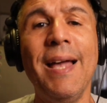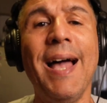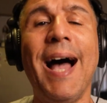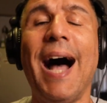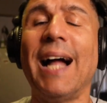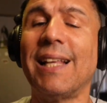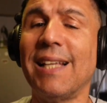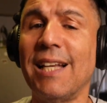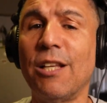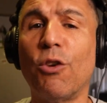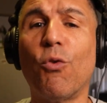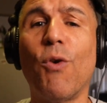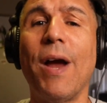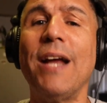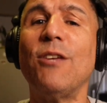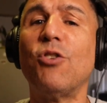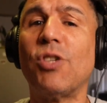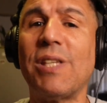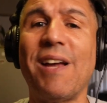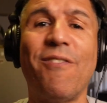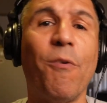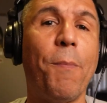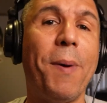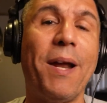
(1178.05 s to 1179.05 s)
I think the
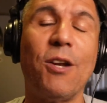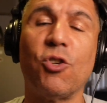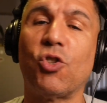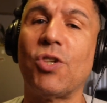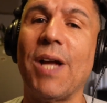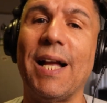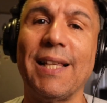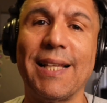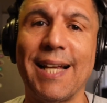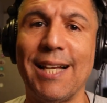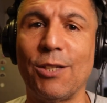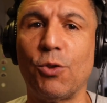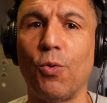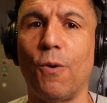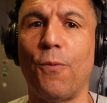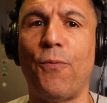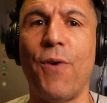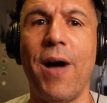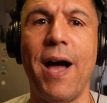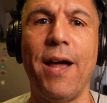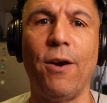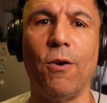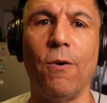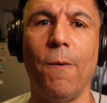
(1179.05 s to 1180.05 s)
Rangers have a better shot to get to a
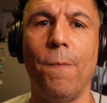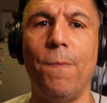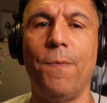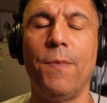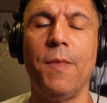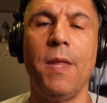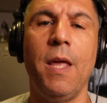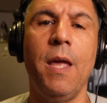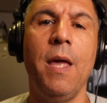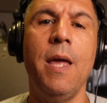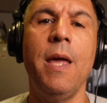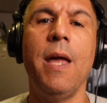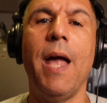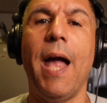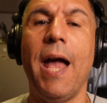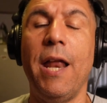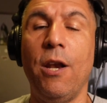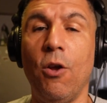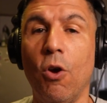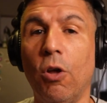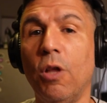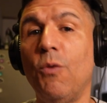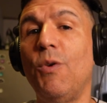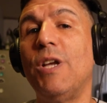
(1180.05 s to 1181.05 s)
final.
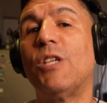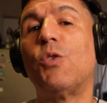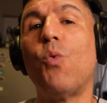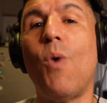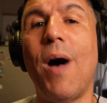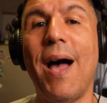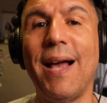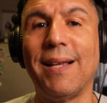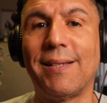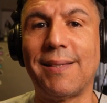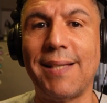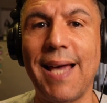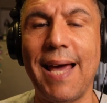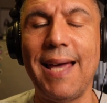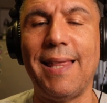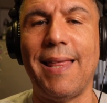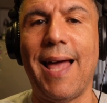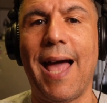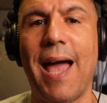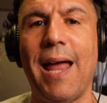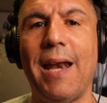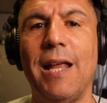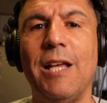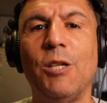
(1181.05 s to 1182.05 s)
And the only reason why I say
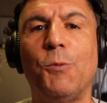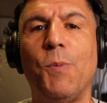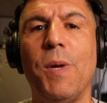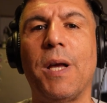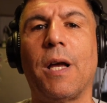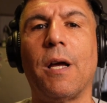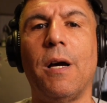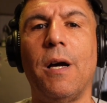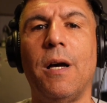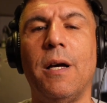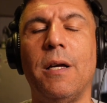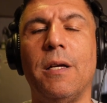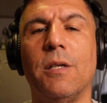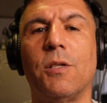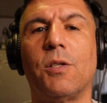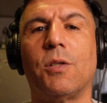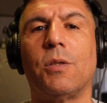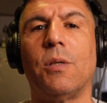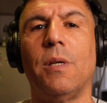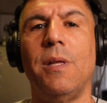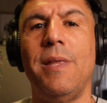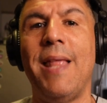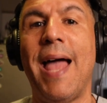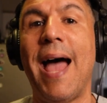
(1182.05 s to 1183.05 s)
that is
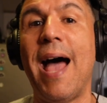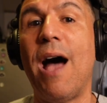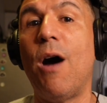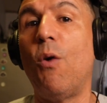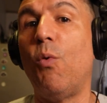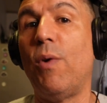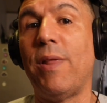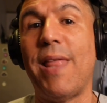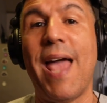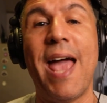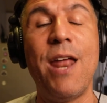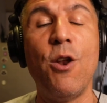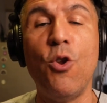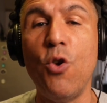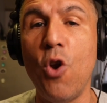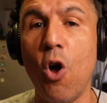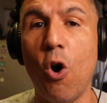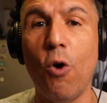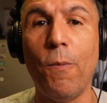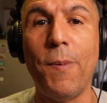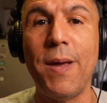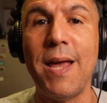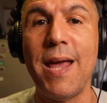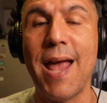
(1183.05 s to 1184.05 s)
because now with
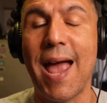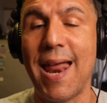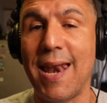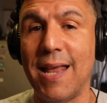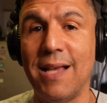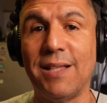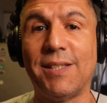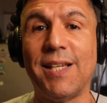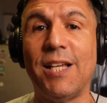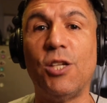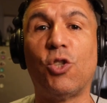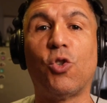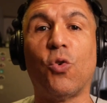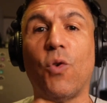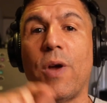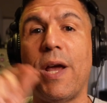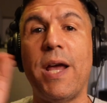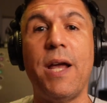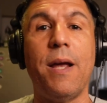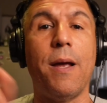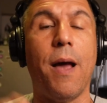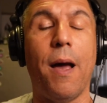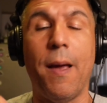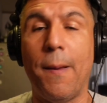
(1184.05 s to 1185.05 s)
Anunoby and his
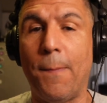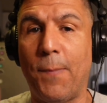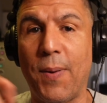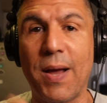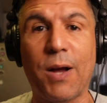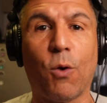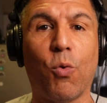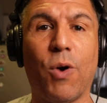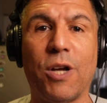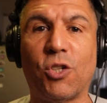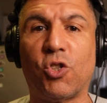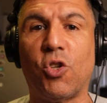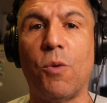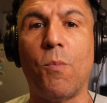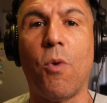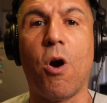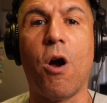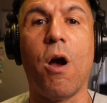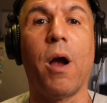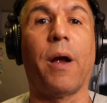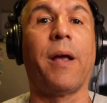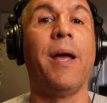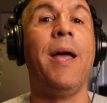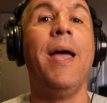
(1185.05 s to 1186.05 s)
injury, a big question
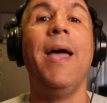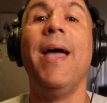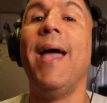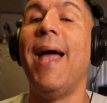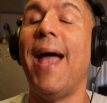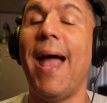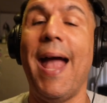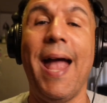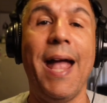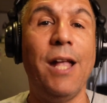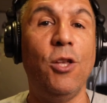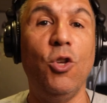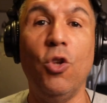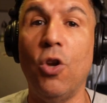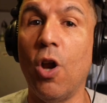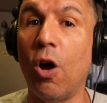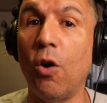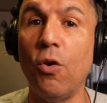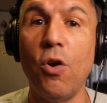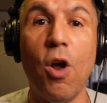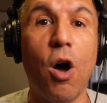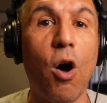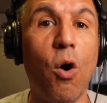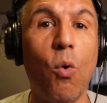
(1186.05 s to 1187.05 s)
mark, and you
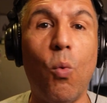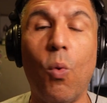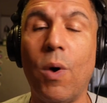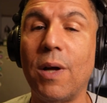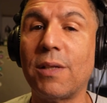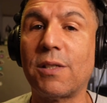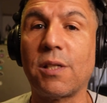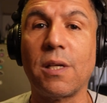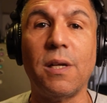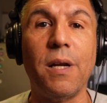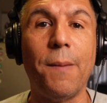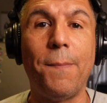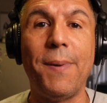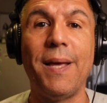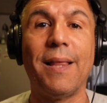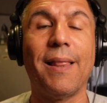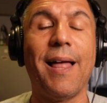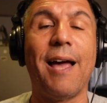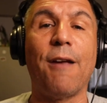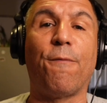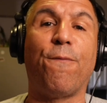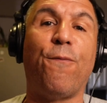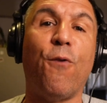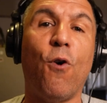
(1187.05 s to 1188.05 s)
don't know what's going to be
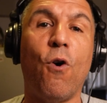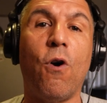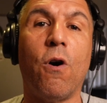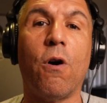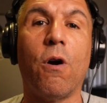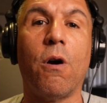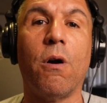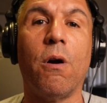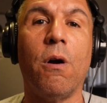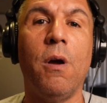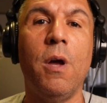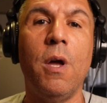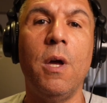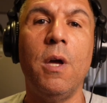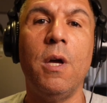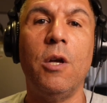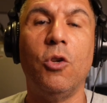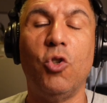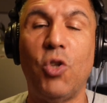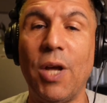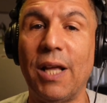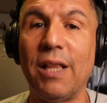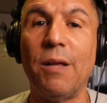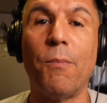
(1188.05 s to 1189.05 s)
like for
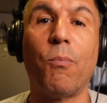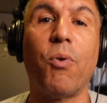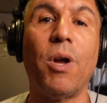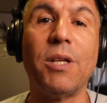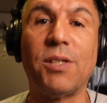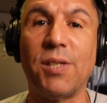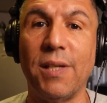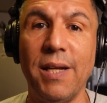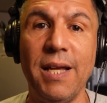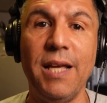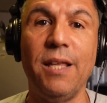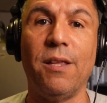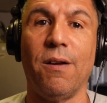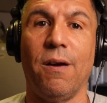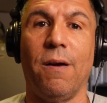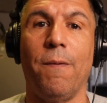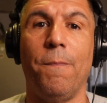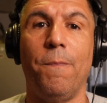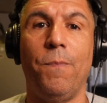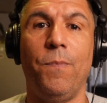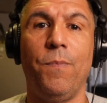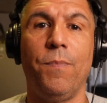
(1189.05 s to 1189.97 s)
Jaylen Brunson either.